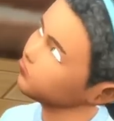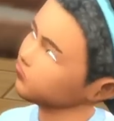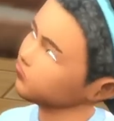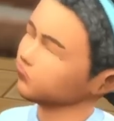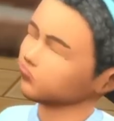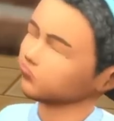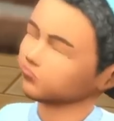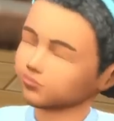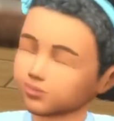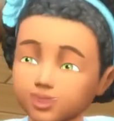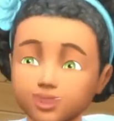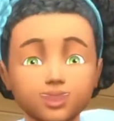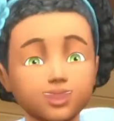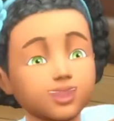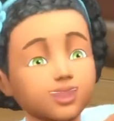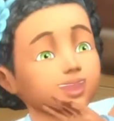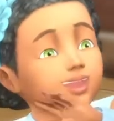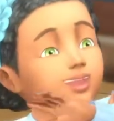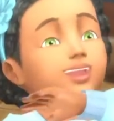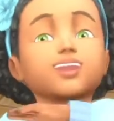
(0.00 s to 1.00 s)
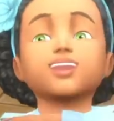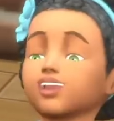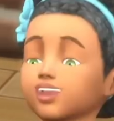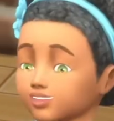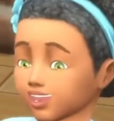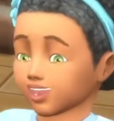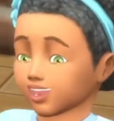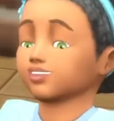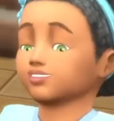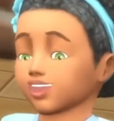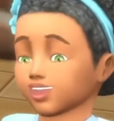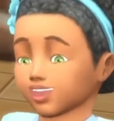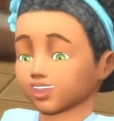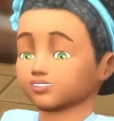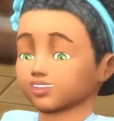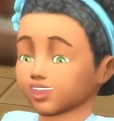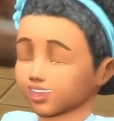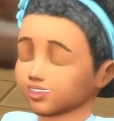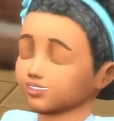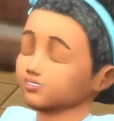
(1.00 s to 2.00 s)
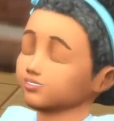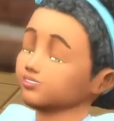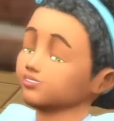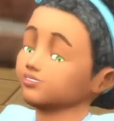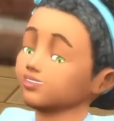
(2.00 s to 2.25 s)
I'm trying to get some food. Stop talking to